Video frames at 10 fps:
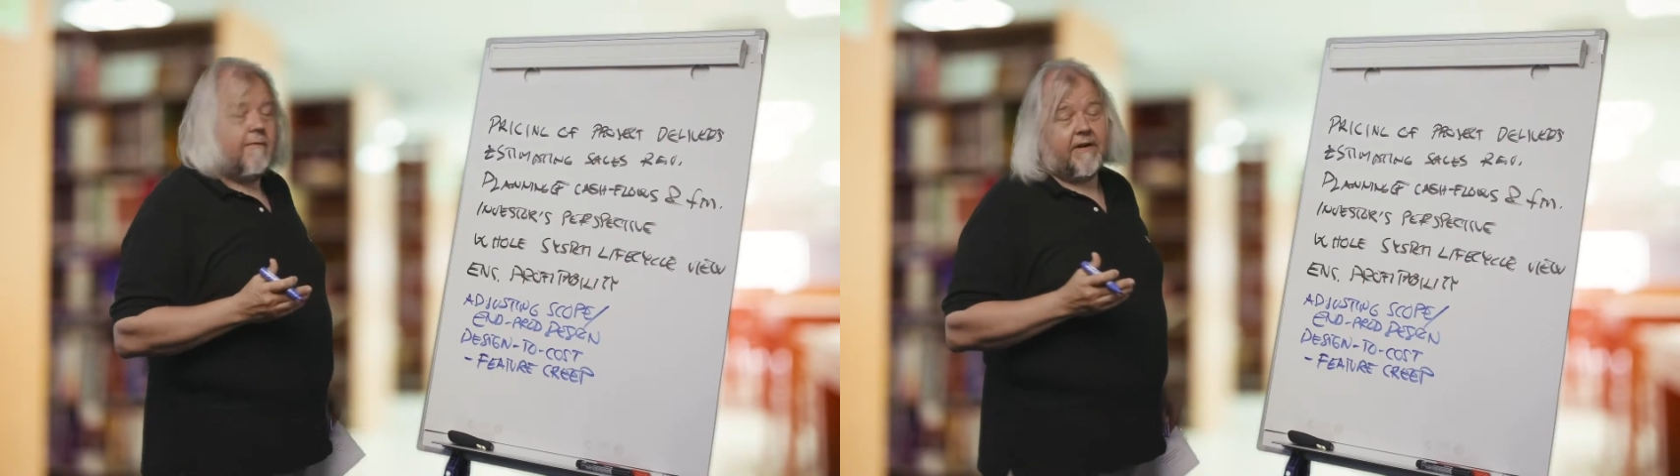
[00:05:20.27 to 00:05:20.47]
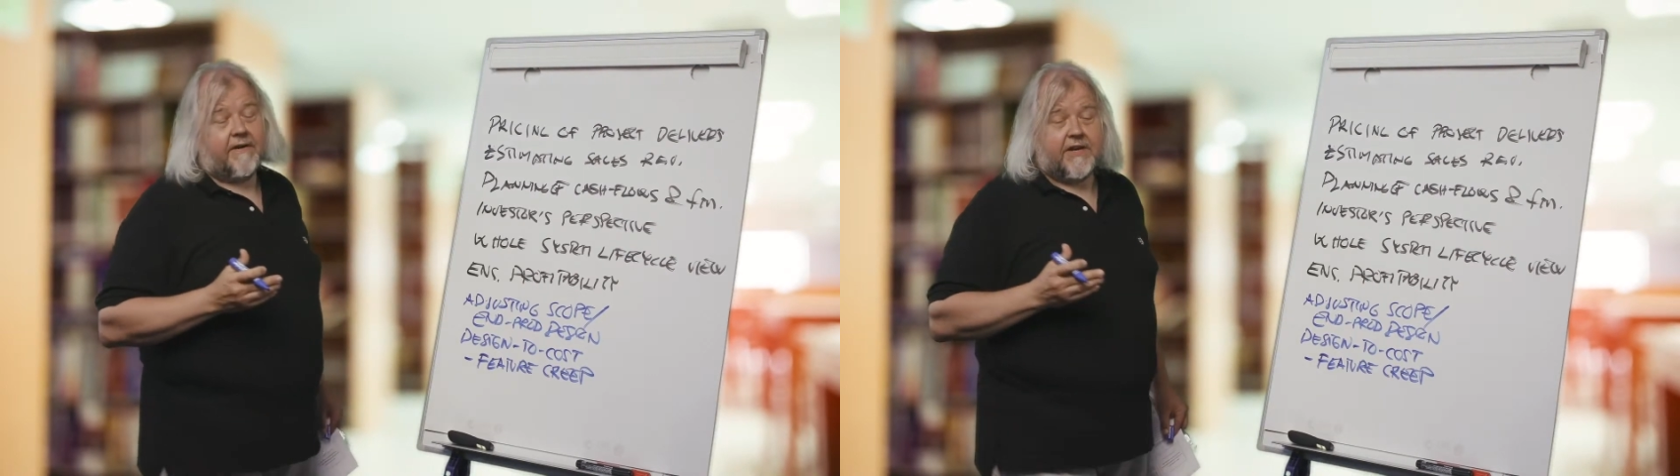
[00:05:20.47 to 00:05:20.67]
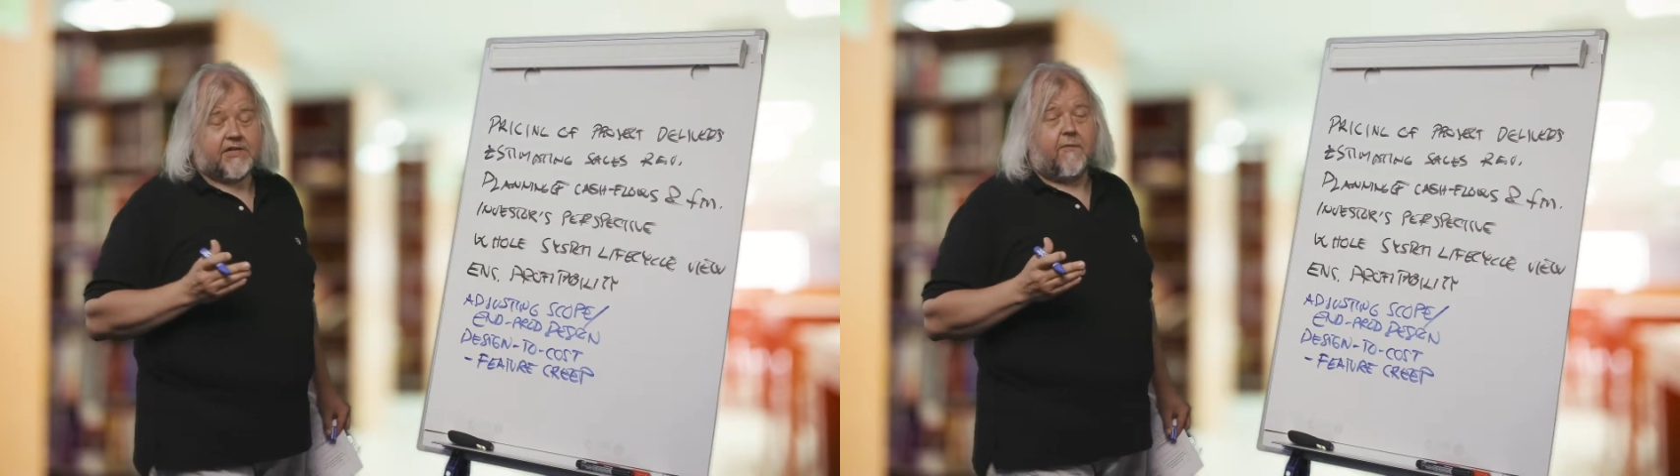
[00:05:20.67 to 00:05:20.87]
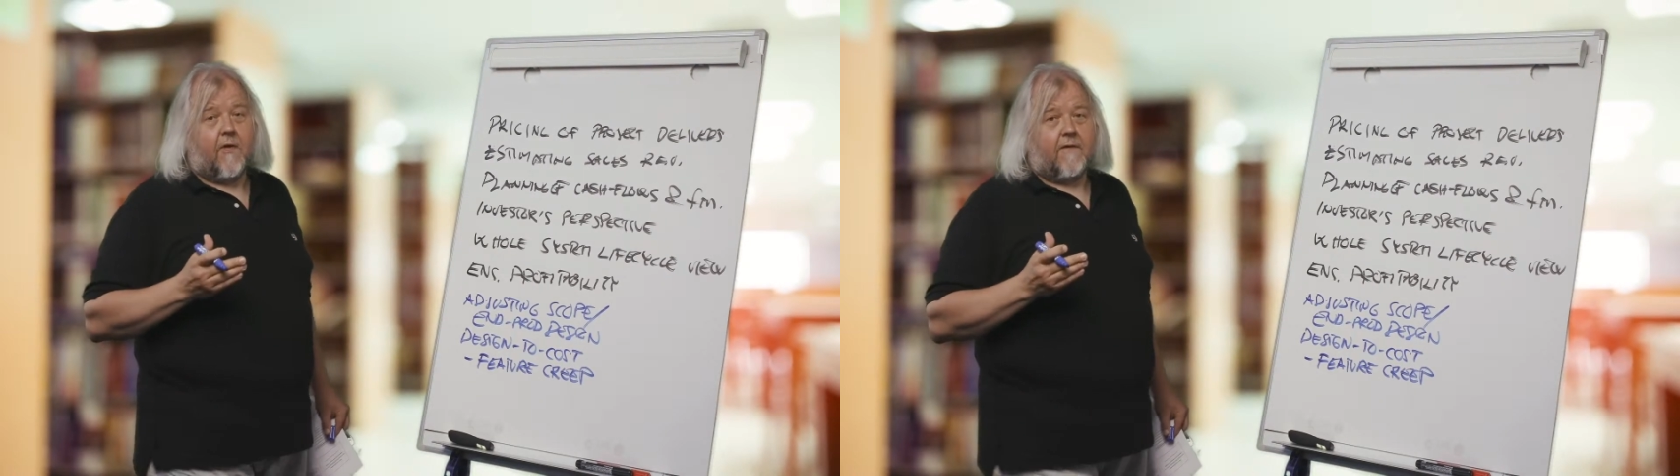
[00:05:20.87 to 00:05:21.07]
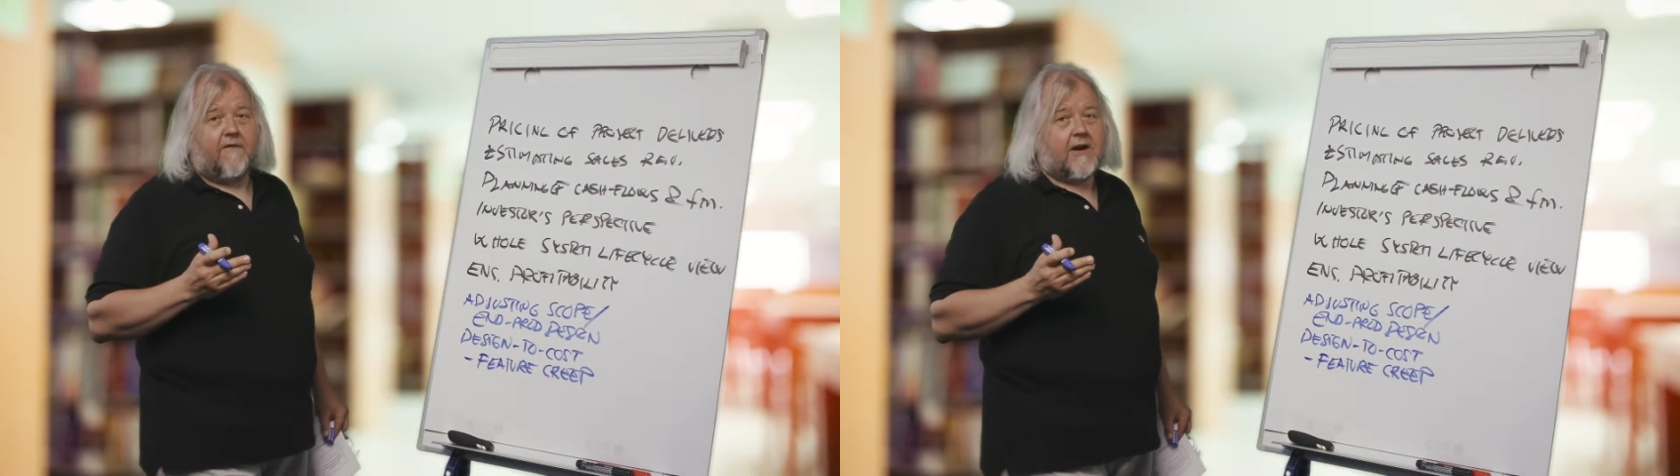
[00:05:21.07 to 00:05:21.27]
very
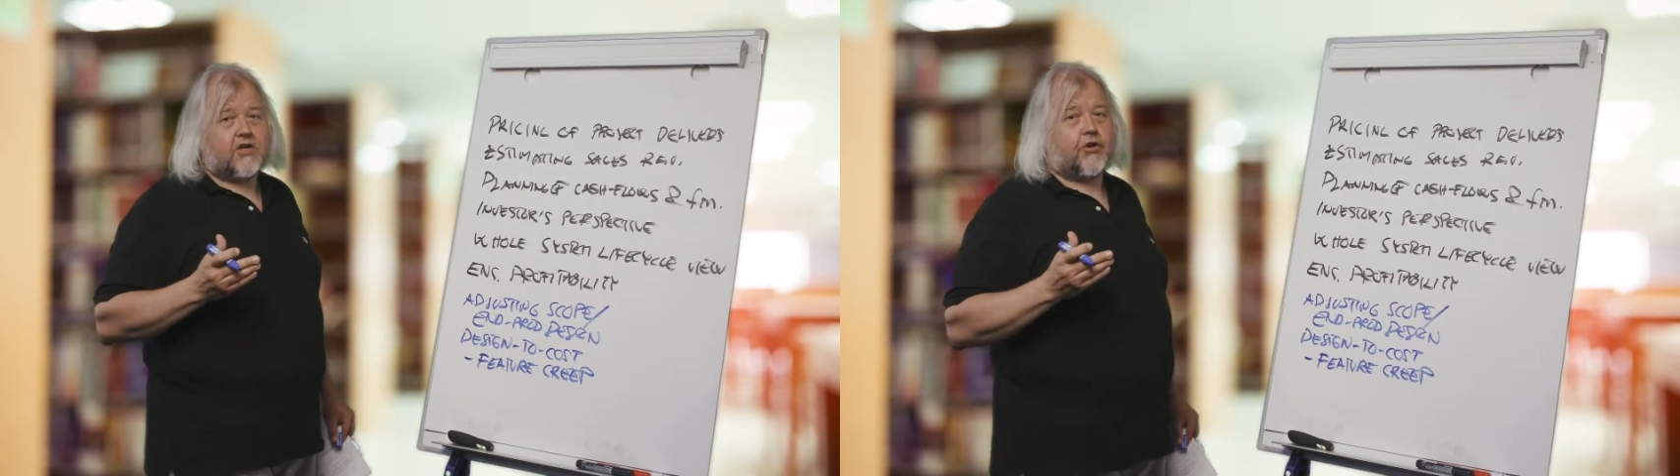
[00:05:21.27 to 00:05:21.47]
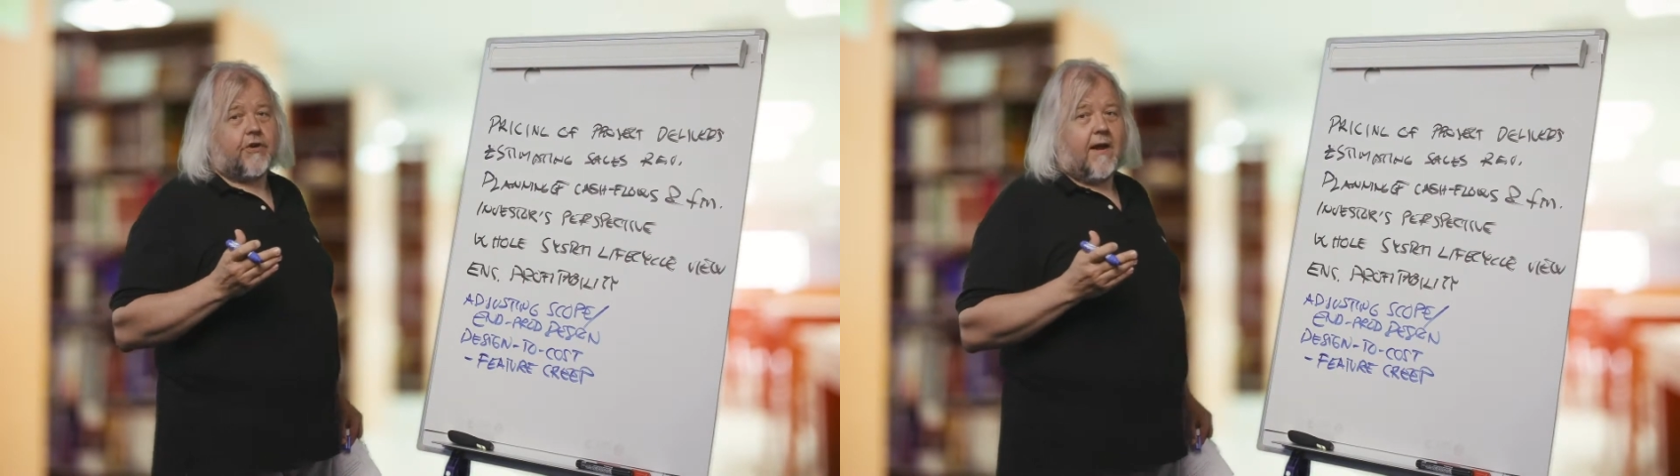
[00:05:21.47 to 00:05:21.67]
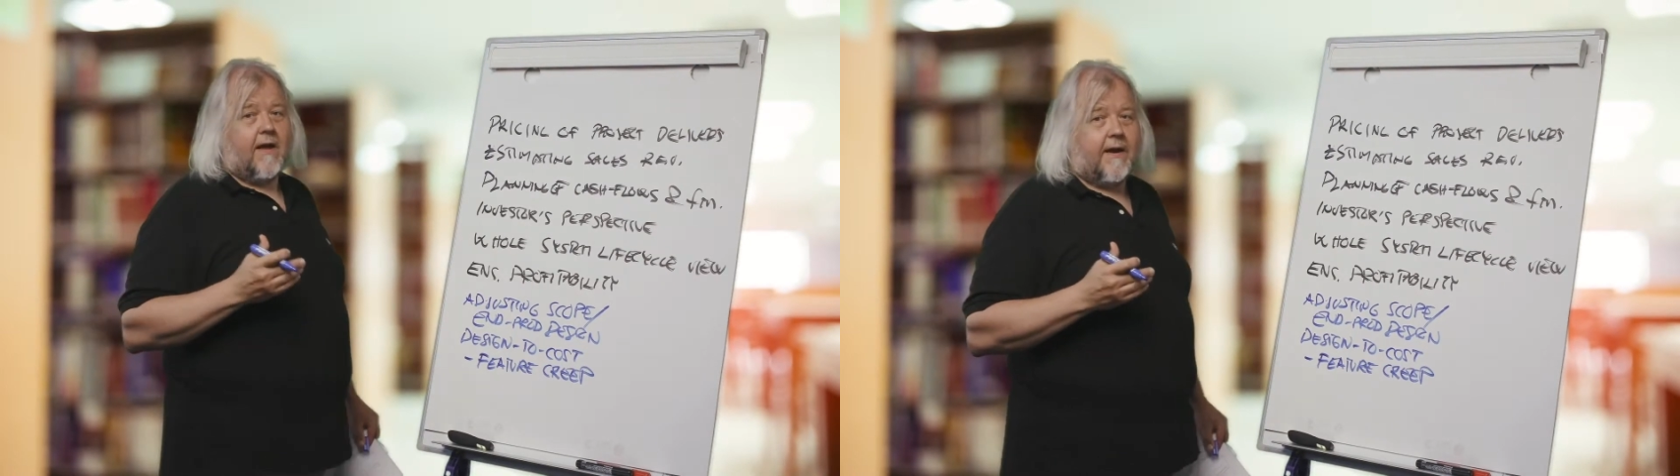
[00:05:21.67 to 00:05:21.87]
dysfunctional